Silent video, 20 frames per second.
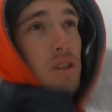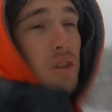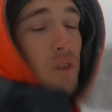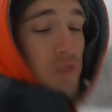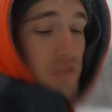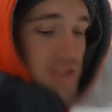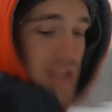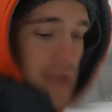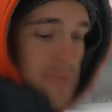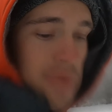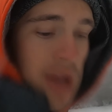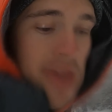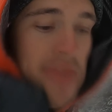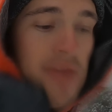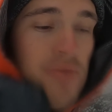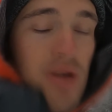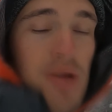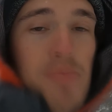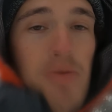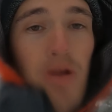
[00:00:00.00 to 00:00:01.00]
so the same guy
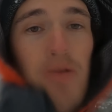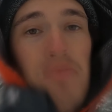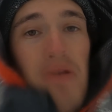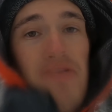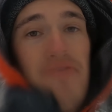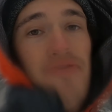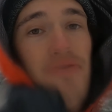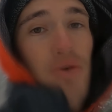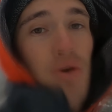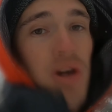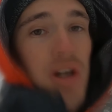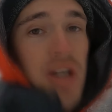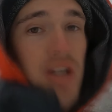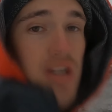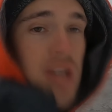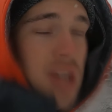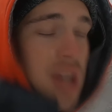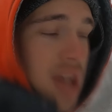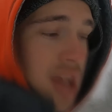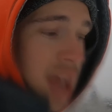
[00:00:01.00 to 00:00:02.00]
that rebuilt my fork
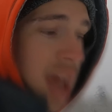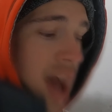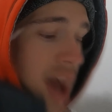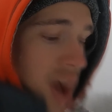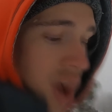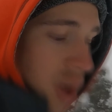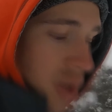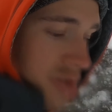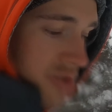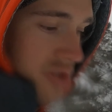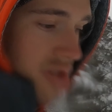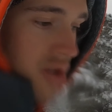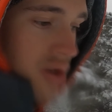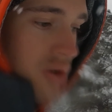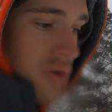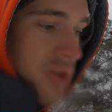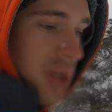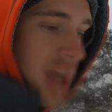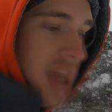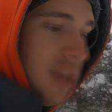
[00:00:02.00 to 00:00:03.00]

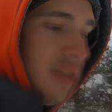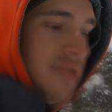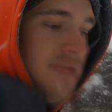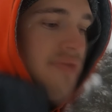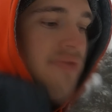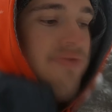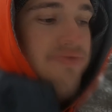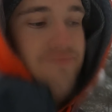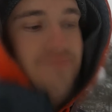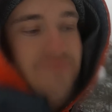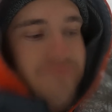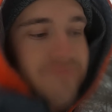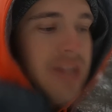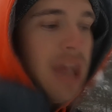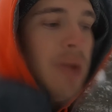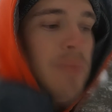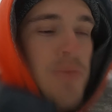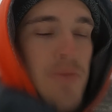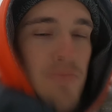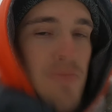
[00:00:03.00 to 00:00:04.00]
also kind of
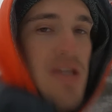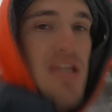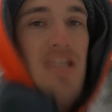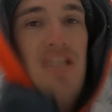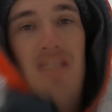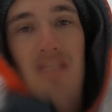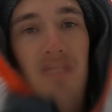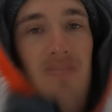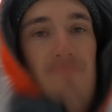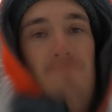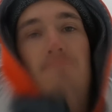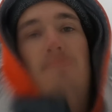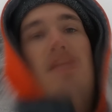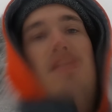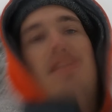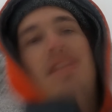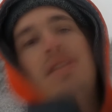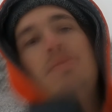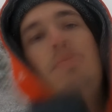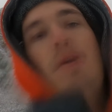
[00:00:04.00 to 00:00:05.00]
helped me
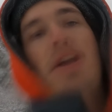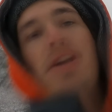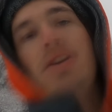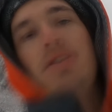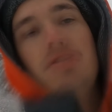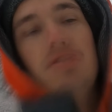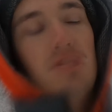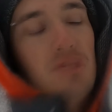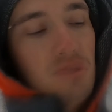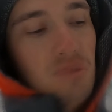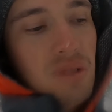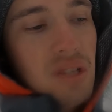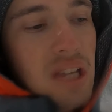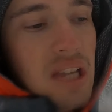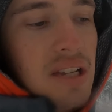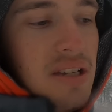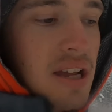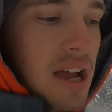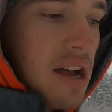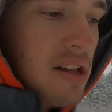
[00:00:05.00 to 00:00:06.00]
get this bike all tuned
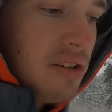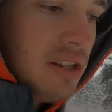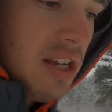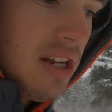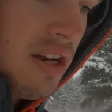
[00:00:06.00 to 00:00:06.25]
in, dialed